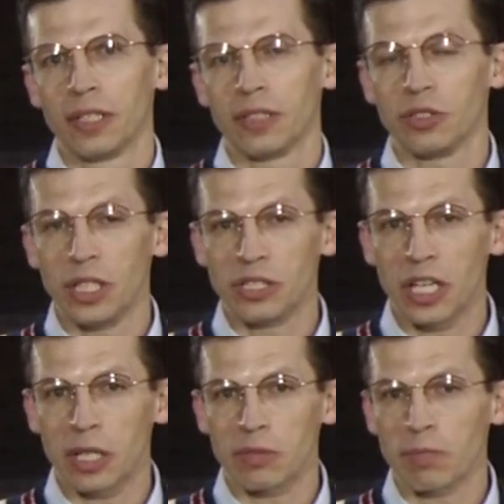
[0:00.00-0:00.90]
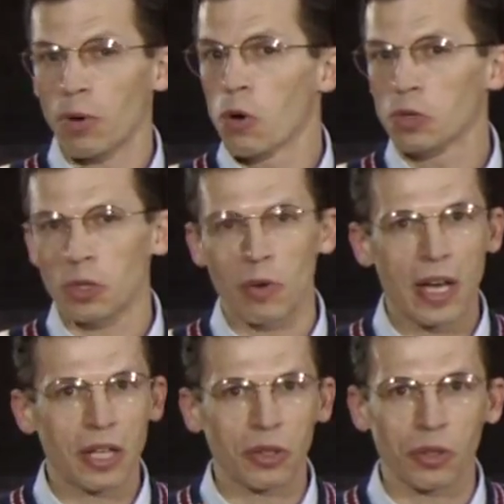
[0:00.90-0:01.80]
And Jay Jacobs pokes
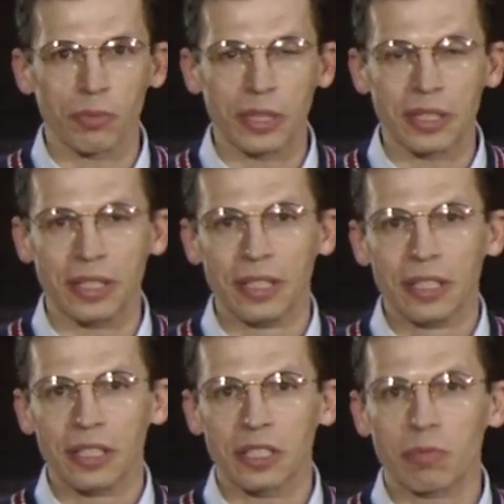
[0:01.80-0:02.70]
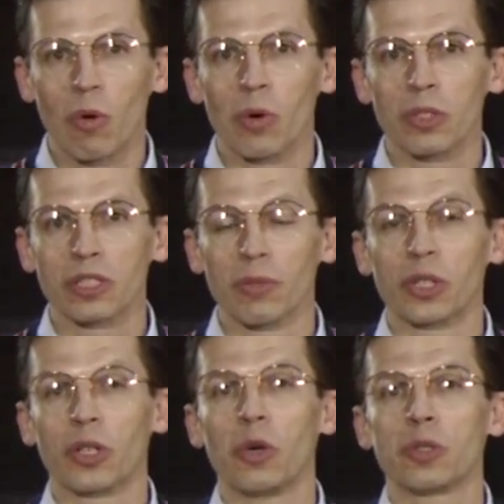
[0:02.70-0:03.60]
around a little bit and explores some of the
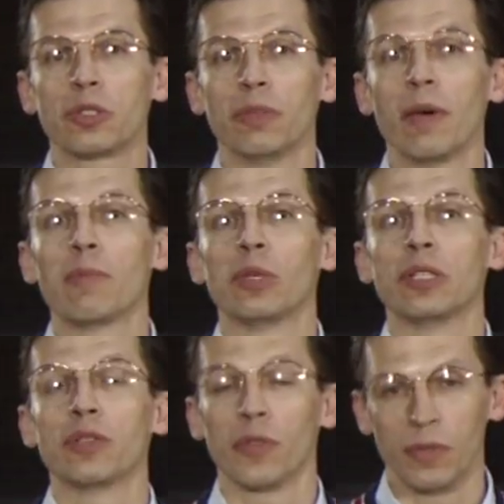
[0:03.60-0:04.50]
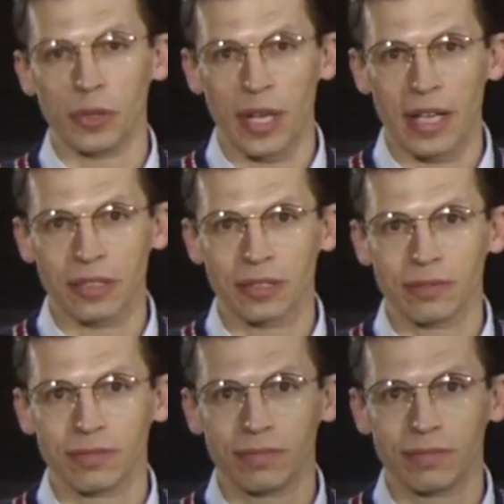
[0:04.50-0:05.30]
ghosts and memories of the field house.